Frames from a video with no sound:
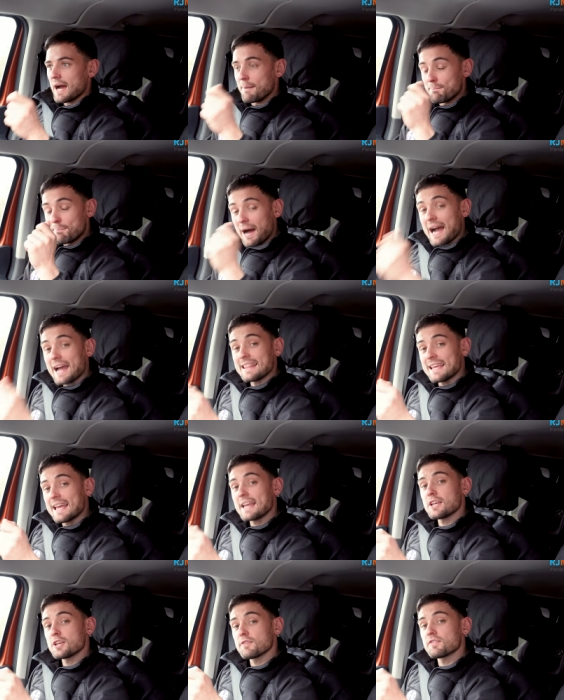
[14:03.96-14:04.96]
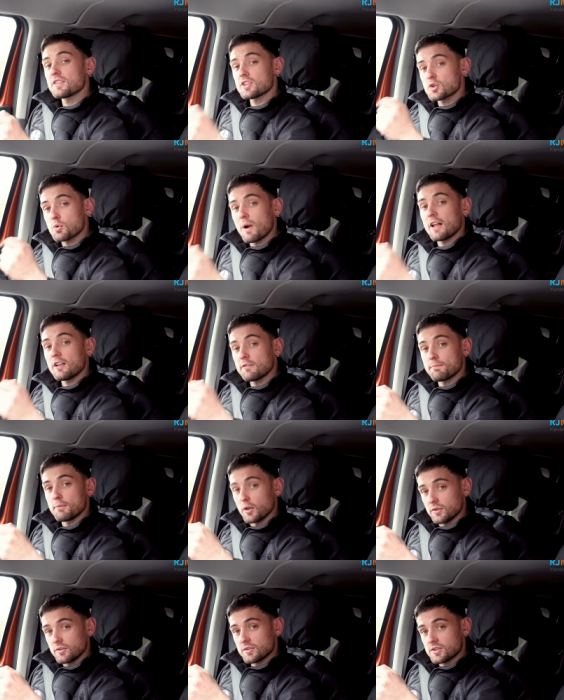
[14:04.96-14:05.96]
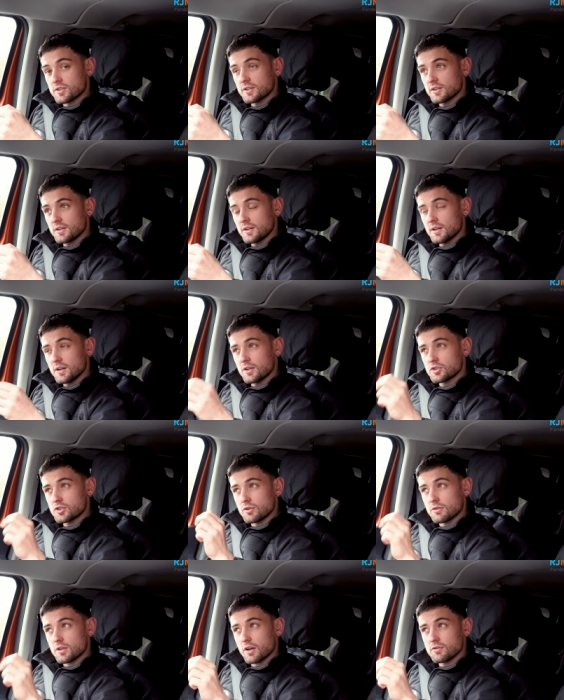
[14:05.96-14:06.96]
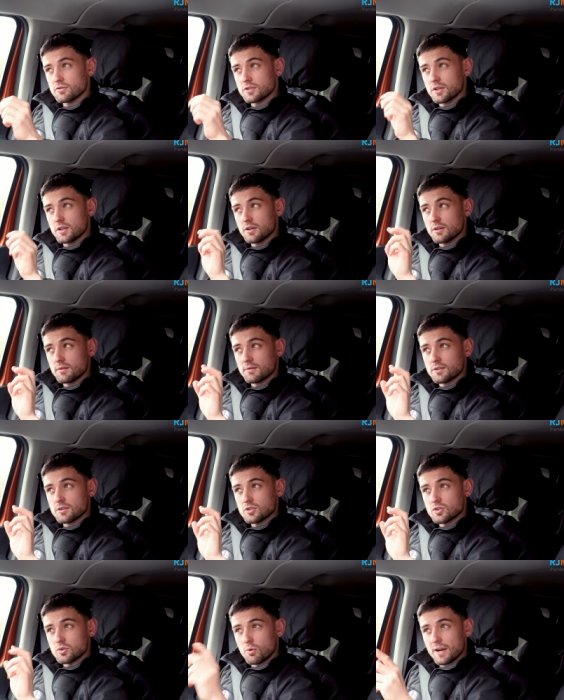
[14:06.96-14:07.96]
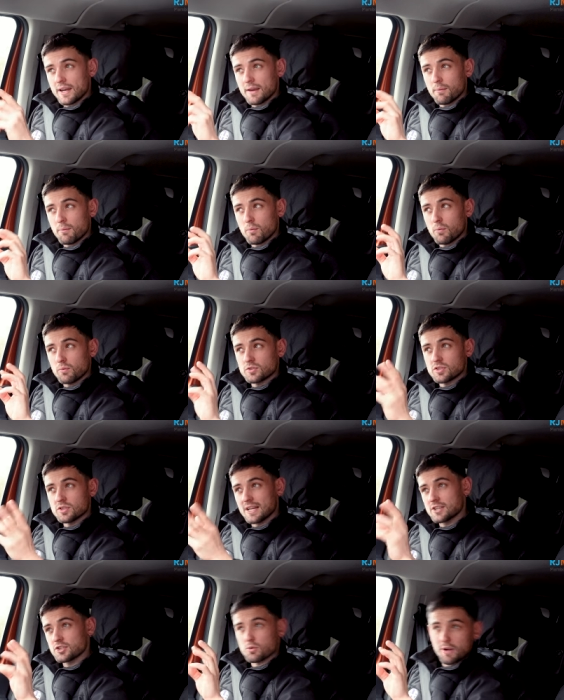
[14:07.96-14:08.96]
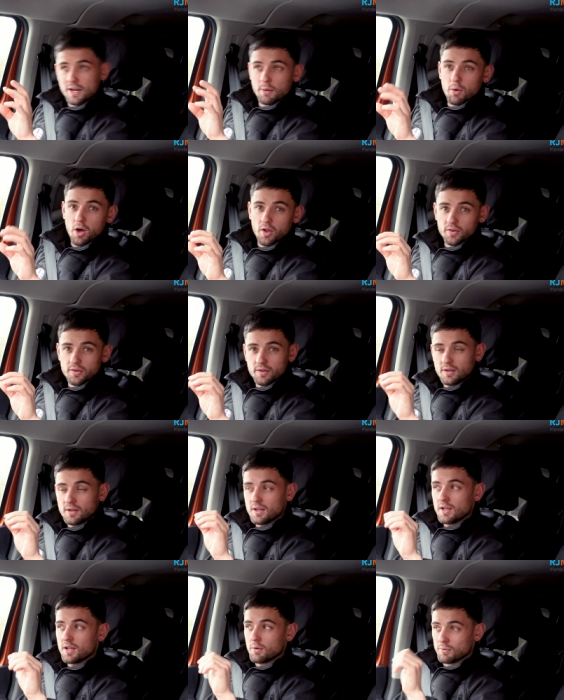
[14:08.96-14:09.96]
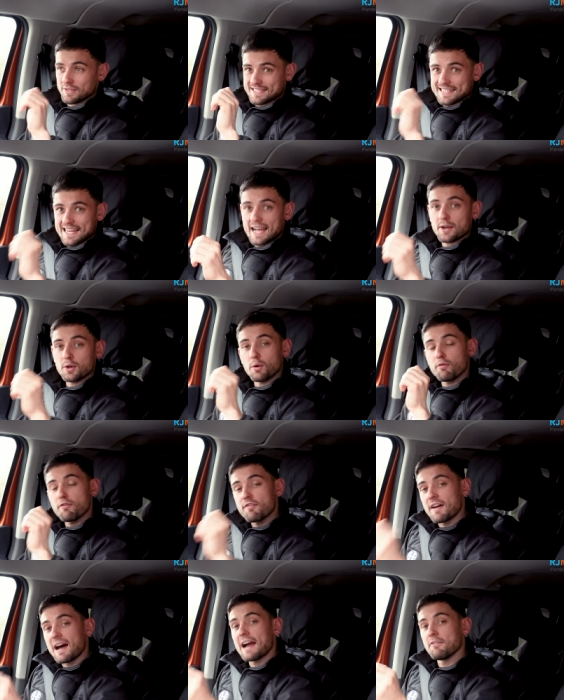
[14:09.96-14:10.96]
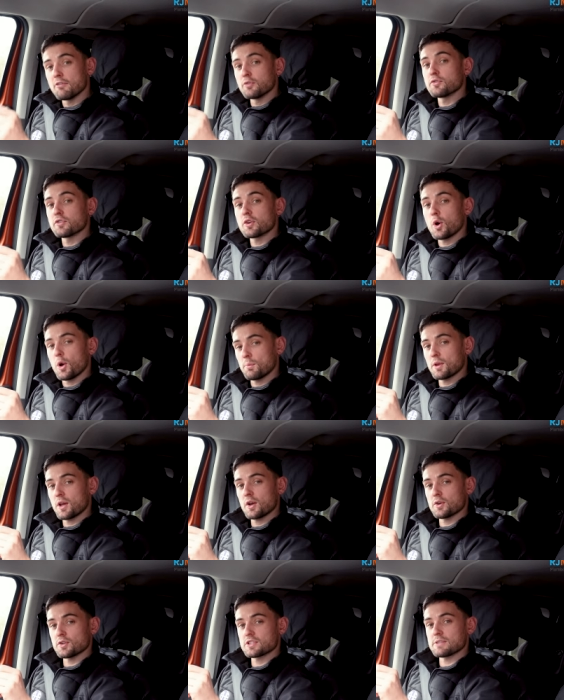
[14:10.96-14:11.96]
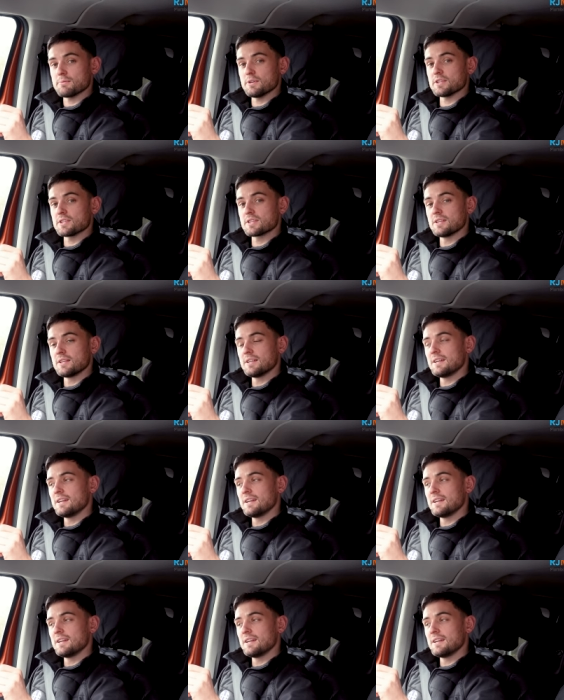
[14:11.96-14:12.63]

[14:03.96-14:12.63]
And by the end of the twelve months, two thousand twenty slash twenty-one, we'd signed up five hundred home care customers.